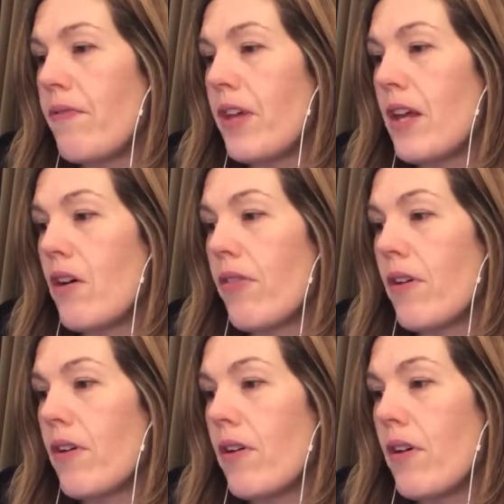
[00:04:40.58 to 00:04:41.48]
The
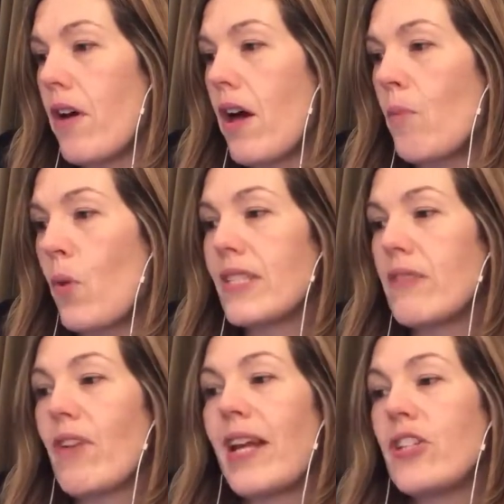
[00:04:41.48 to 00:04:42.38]
other one is
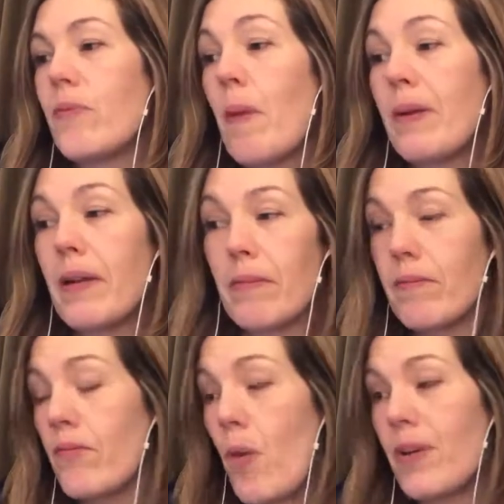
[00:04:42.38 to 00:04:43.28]
in relation, probably
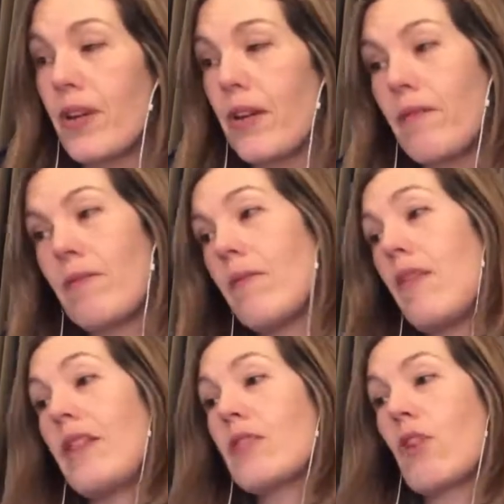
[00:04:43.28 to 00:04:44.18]
nobody
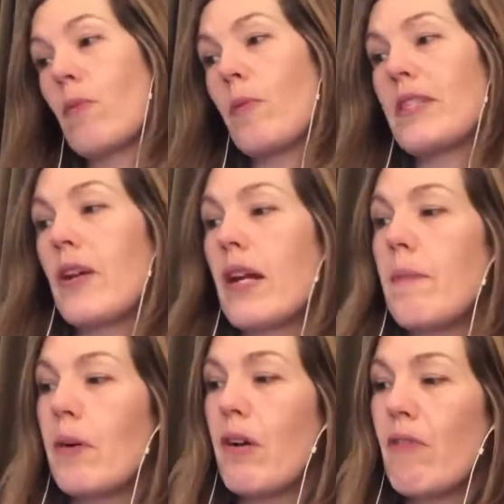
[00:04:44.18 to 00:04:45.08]
in this group will be doing it,
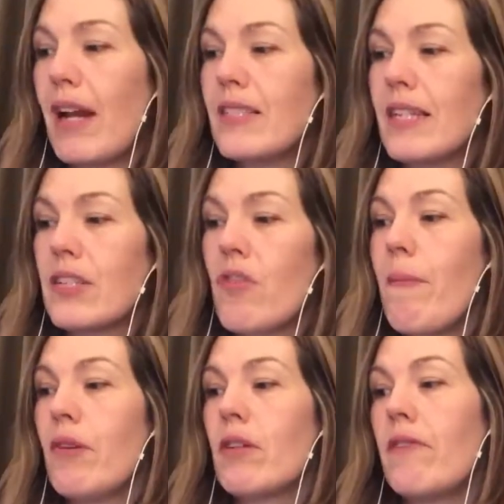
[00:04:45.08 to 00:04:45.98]
but relating to
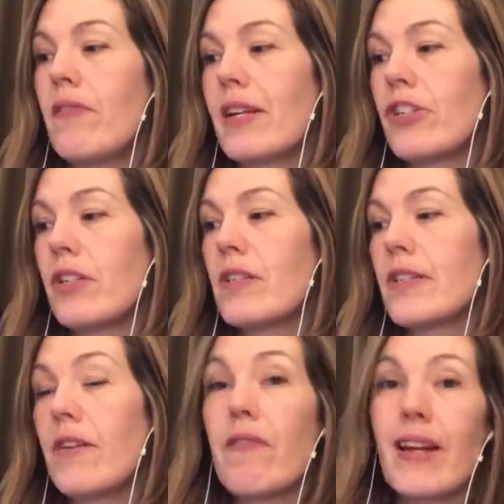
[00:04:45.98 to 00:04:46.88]
criminal convictions
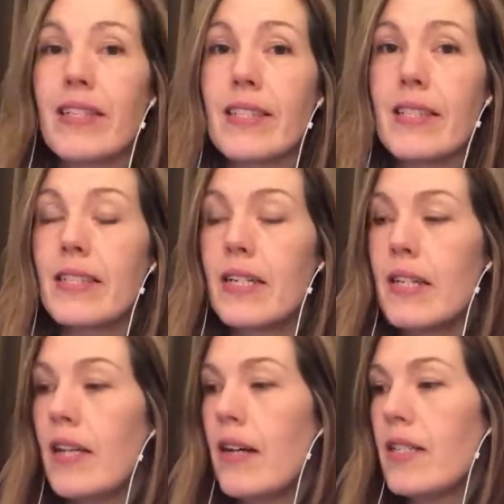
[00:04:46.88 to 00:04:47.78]
and offences.
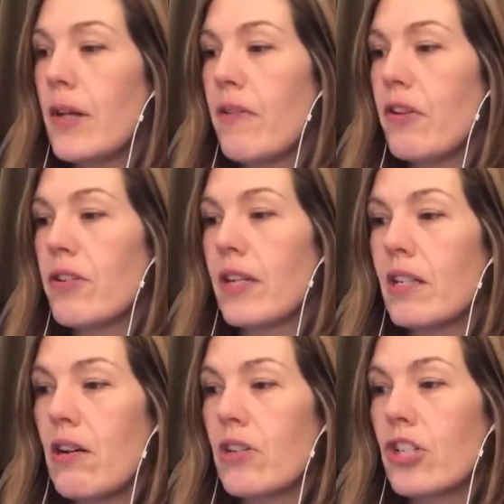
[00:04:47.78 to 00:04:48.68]
So if you're doing
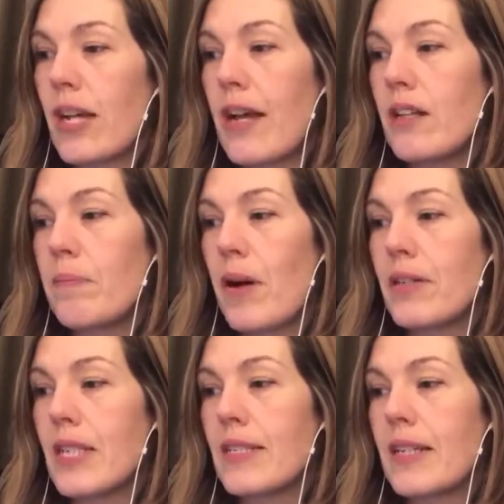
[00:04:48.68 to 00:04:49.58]
large-scale
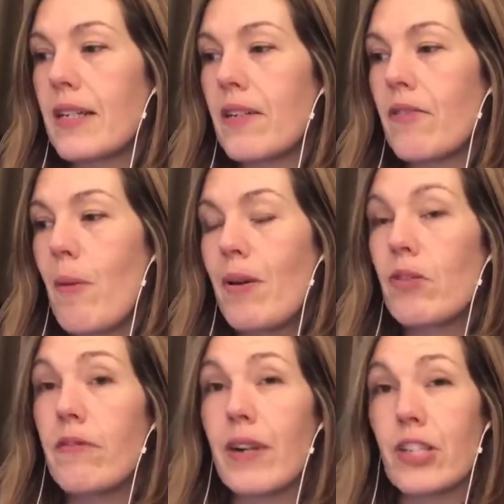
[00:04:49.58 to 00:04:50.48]
processing of criminal
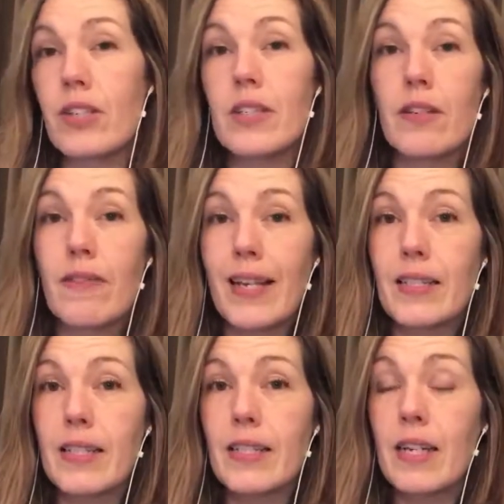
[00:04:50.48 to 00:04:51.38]
convictions and
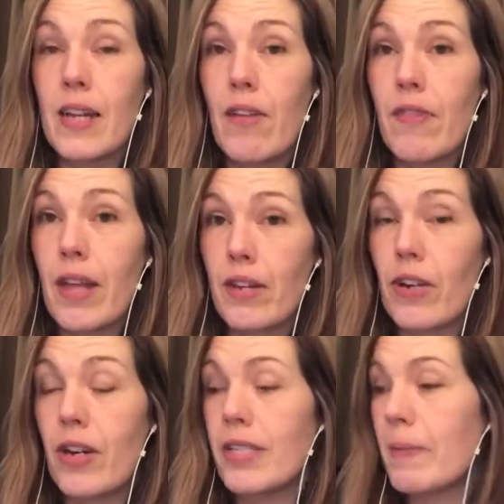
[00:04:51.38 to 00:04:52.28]
offences, then
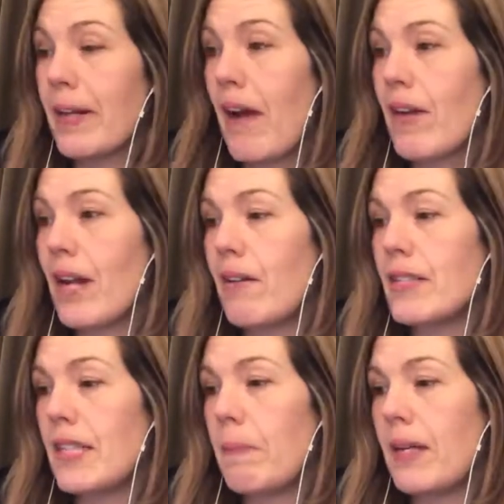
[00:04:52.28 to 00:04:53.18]
you need to be carrying out a
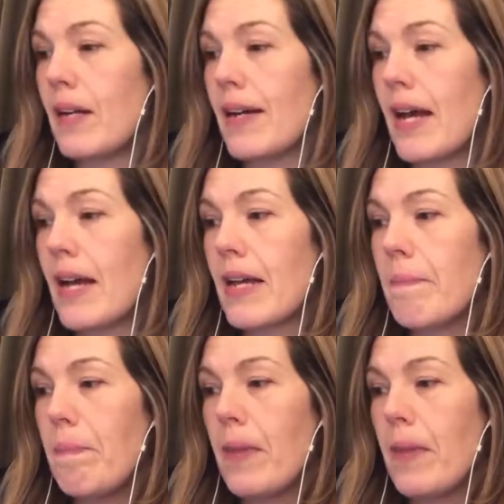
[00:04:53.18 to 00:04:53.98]
DPIA.